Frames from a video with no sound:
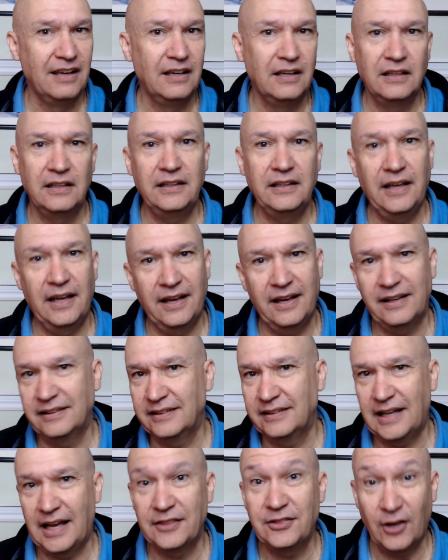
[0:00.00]
Yeah,
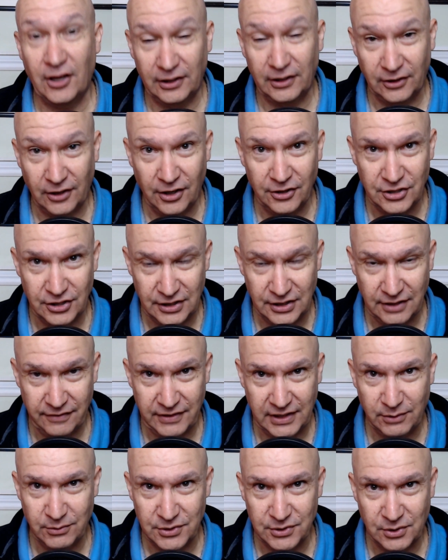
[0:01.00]
I thought
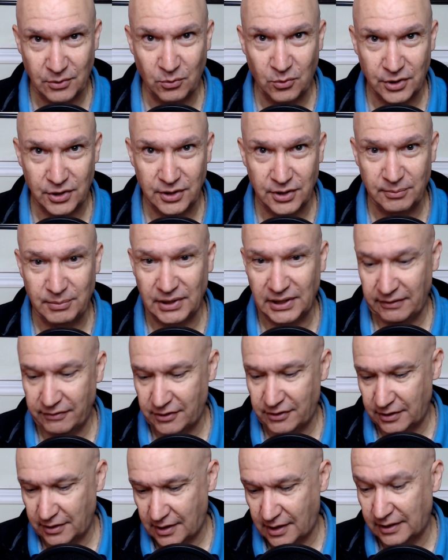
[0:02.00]
longevity was a word, believe
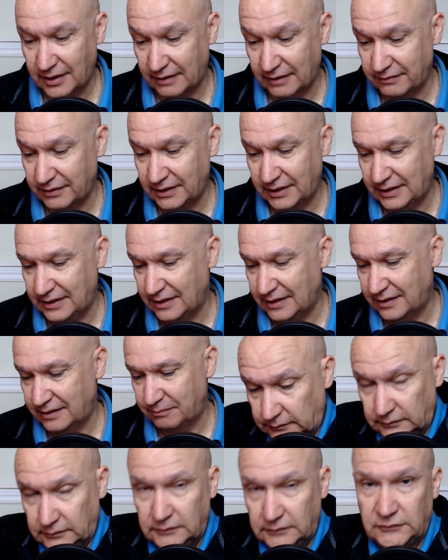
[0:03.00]
it or not. I really did.